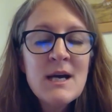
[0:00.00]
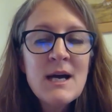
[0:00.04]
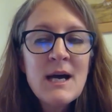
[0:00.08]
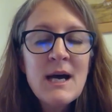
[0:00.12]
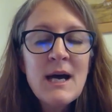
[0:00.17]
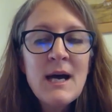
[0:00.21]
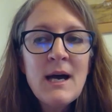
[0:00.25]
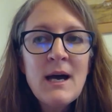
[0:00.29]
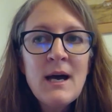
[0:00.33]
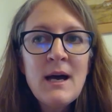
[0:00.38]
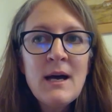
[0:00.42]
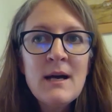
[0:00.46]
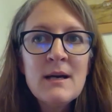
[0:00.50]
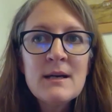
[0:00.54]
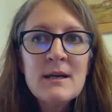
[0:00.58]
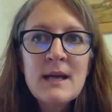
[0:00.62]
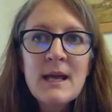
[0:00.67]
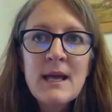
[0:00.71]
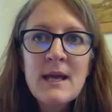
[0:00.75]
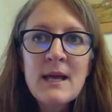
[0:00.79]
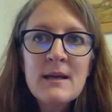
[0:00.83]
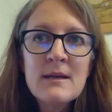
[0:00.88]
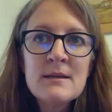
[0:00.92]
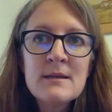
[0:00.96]

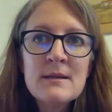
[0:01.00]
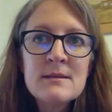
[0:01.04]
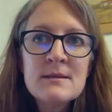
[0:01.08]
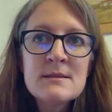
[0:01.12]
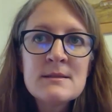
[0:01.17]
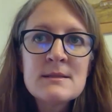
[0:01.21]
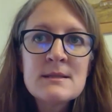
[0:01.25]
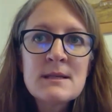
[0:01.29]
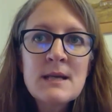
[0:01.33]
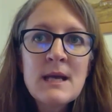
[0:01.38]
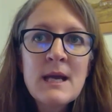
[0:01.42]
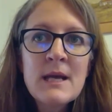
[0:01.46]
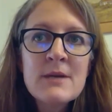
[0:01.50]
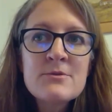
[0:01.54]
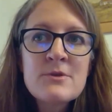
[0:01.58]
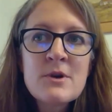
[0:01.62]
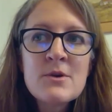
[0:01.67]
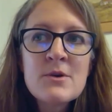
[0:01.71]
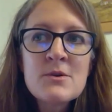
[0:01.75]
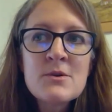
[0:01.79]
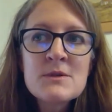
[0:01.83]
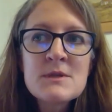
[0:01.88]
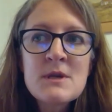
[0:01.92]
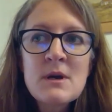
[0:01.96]
And
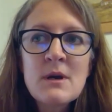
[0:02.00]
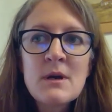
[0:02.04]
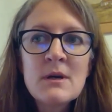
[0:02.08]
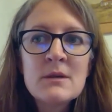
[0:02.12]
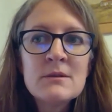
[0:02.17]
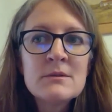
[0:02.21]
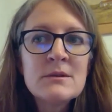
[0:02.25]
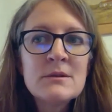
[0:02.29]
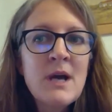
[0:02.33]
hedgerows are